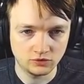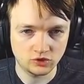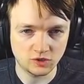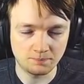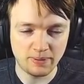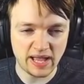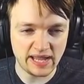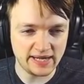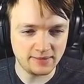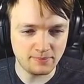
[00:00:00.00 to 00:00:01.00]
Just
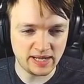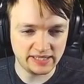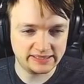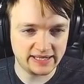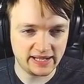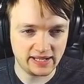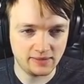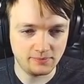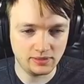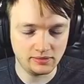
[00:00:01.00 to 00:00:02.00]
bide my
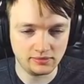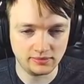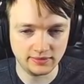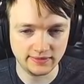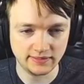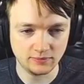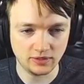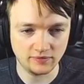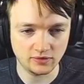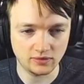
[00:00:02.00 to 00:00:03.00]
time. Let's see
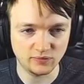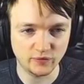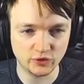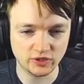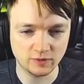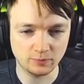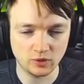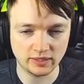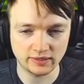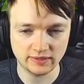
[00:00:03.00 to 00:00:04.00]
what I've got. Unfortunately, he's
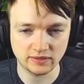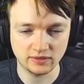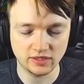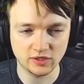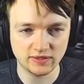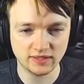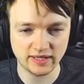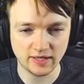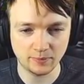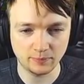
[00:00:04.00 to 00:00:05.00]
blocking this turn. Here's the
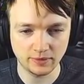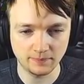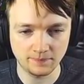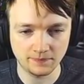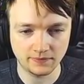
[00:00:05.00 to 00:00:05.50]
Hyper Beam.